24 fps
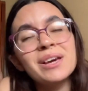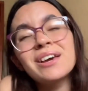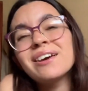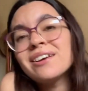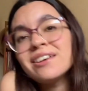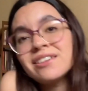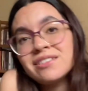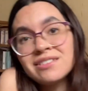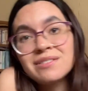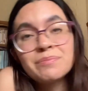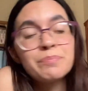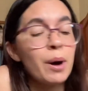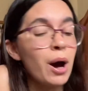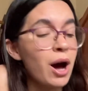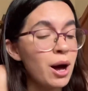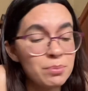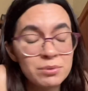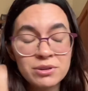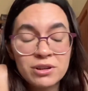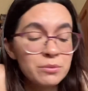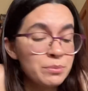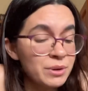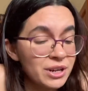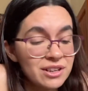It's
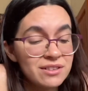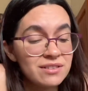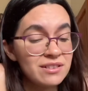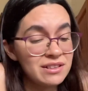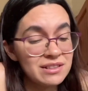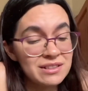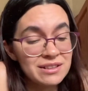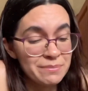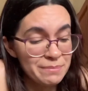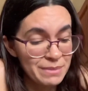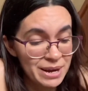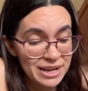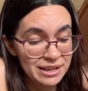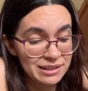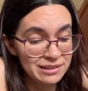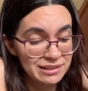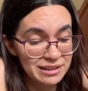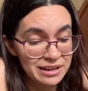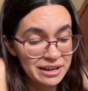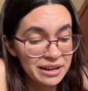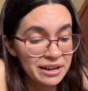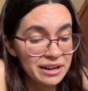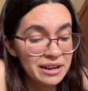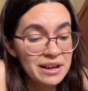popular because it's
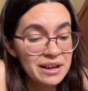amazing.